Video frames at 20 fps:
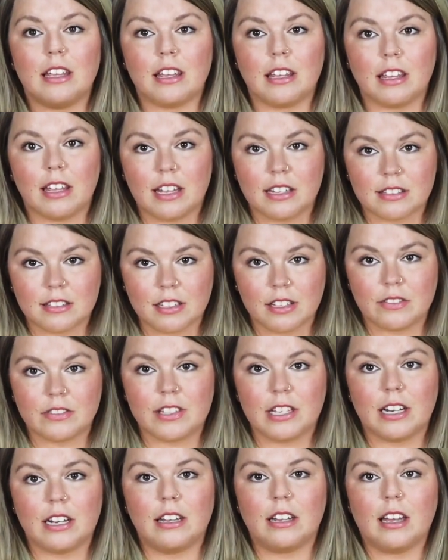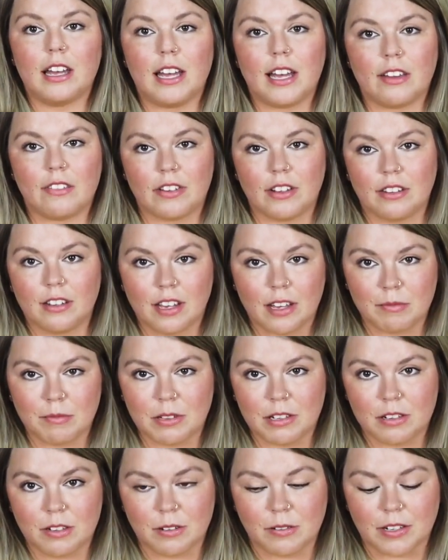gets lifted every time you
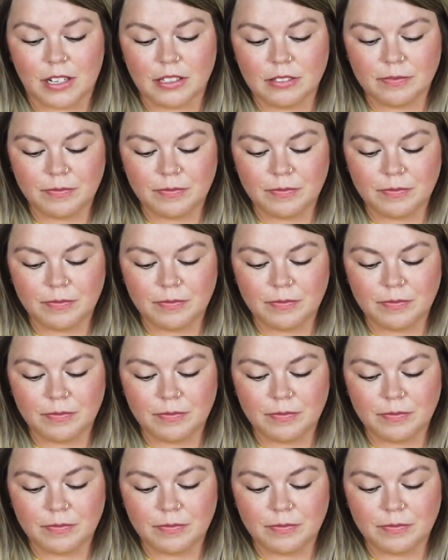do it.